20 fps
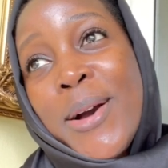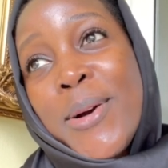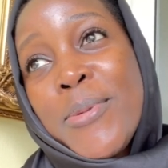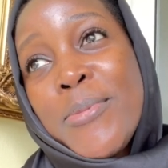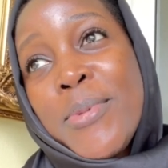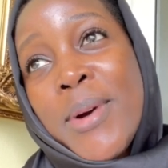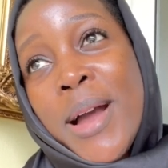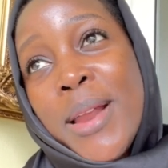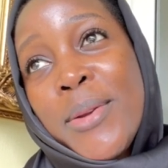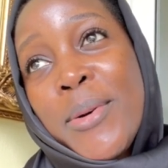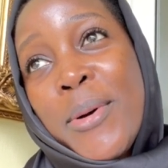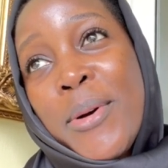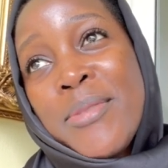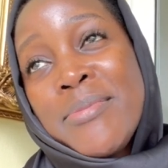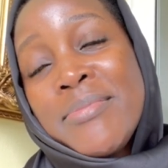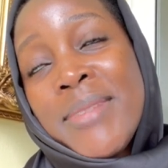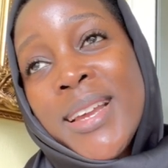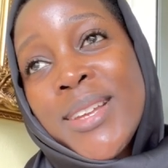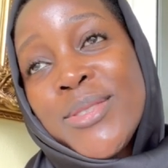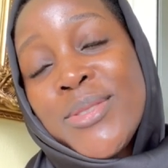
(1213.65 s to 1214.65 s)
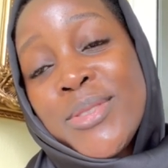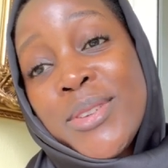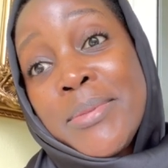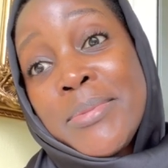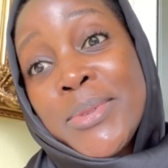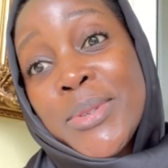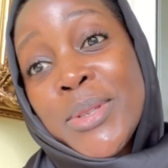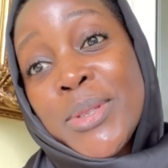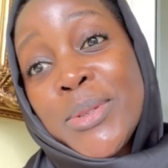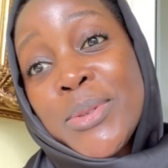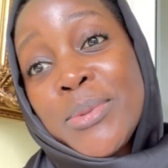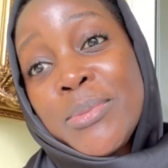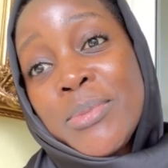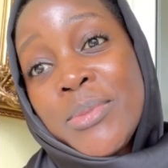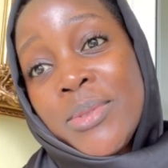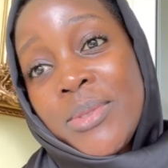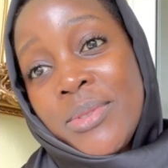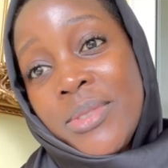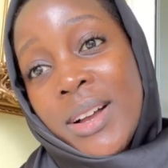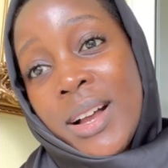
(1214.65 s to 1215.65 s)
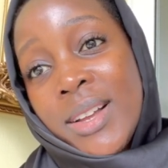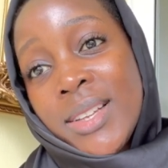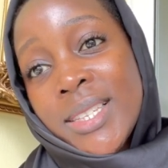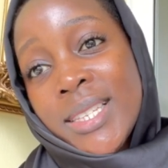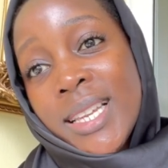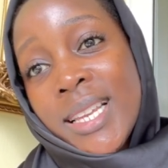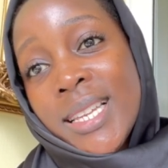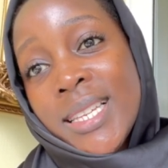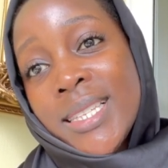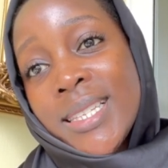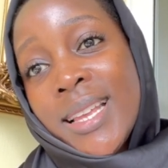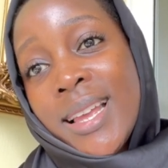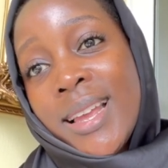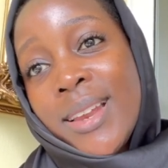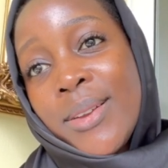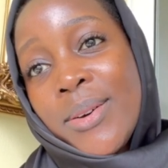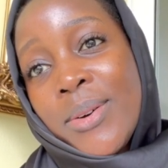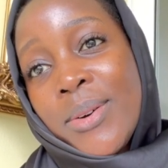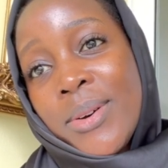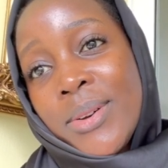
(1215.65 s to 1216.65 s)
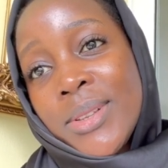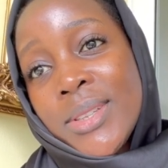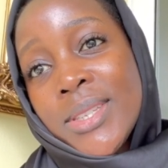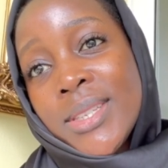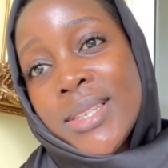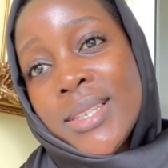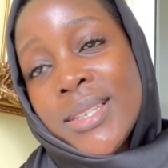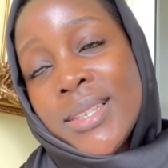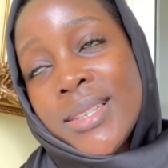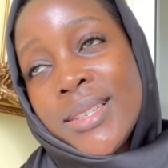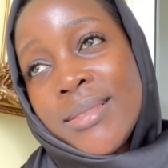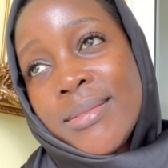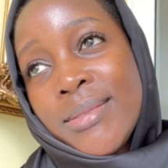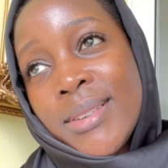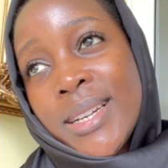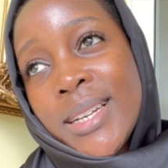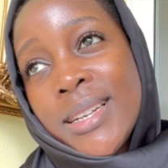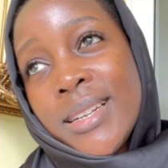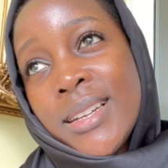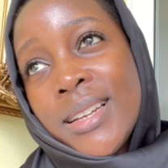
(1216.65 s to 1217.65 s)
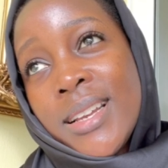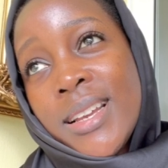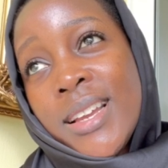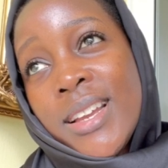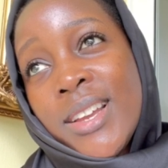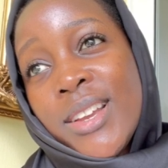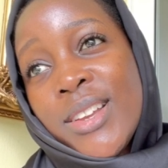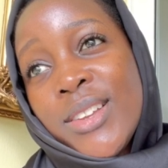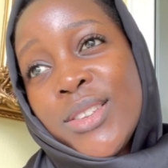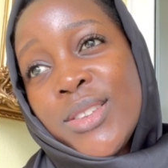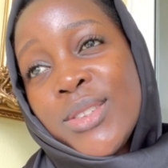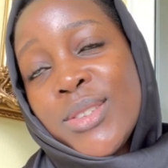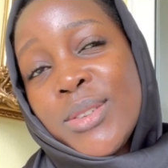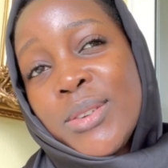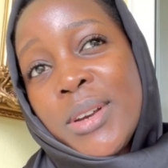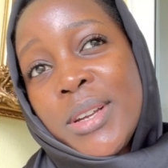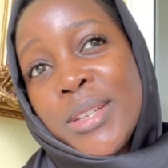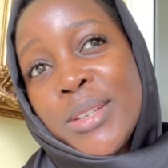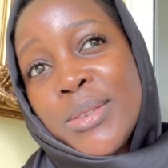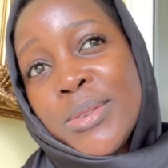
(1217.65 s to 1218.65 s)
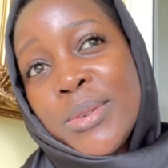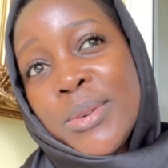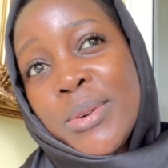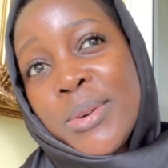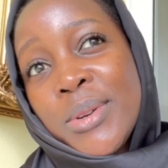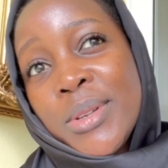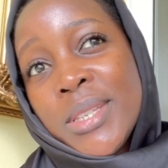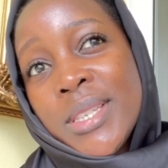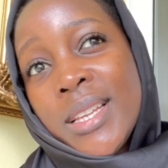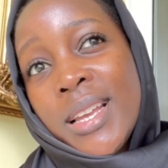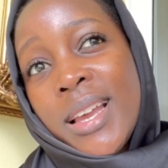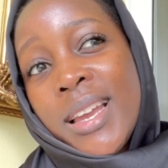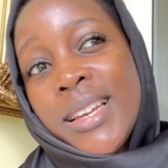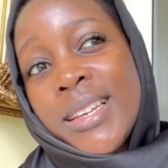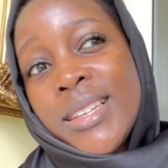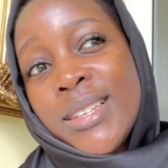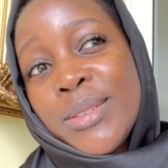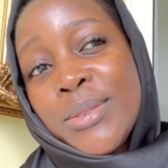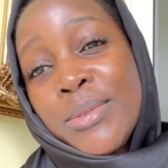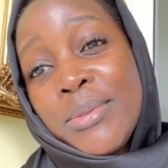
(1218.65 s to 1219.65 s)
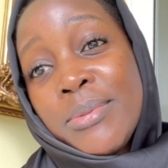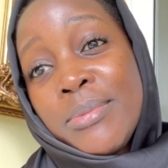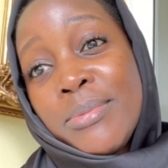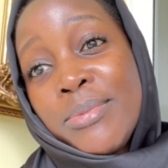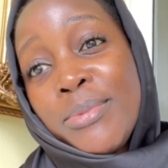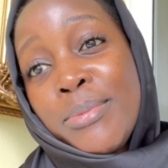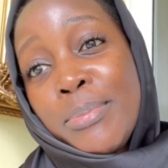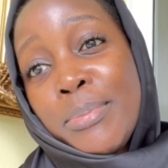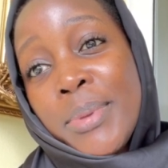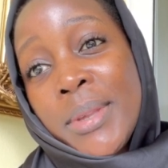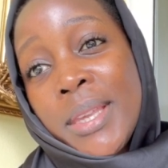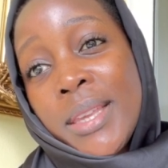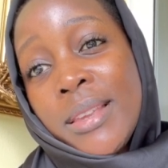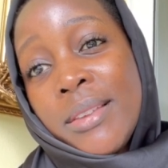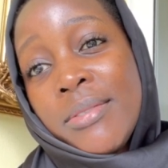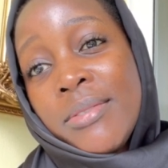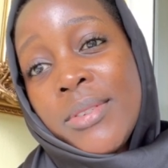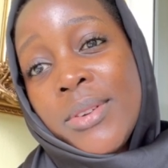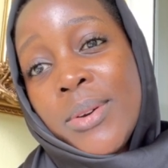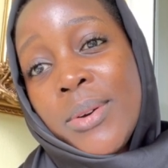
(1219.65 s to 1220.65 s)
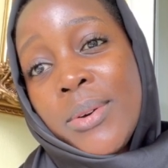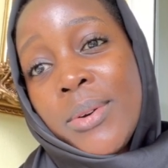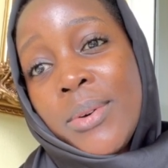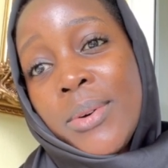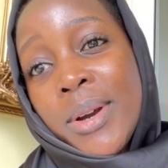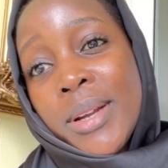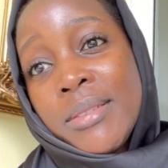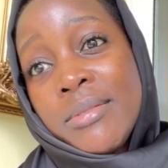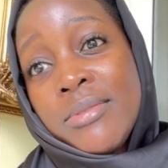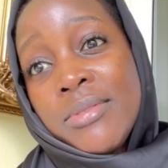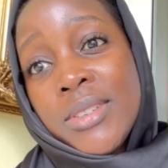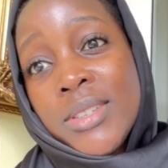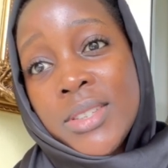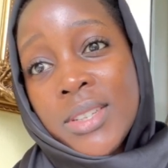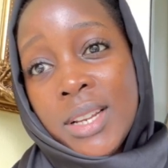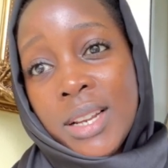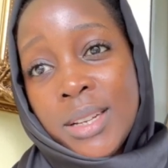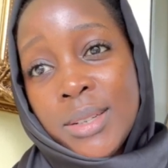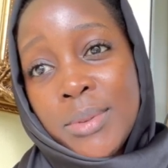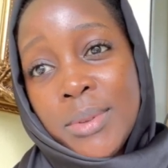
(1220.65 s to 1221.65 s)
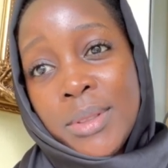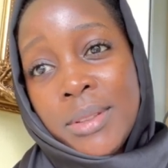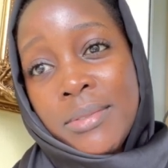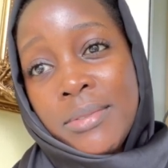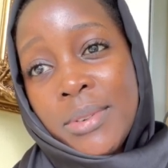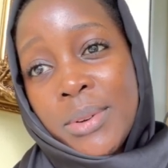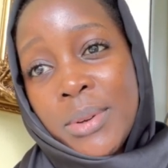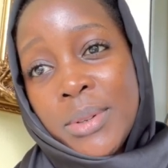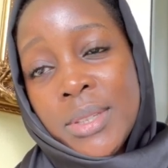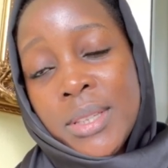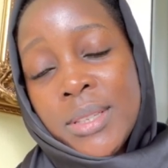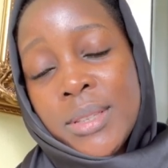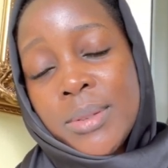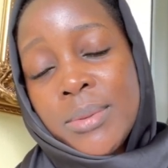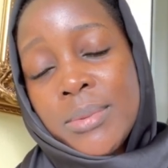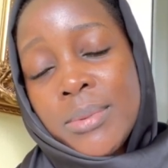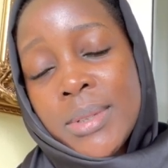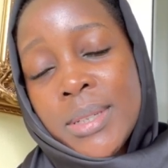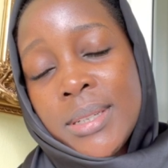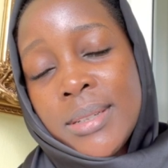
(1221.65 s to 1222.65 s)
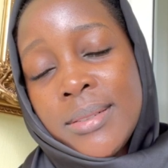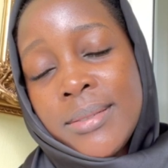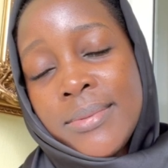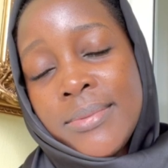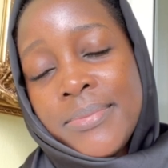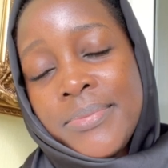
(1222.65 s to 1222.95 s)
one of my dreams is to move houses and host, right? So I need to host. I need to be quite vigilant with the vlogs as well.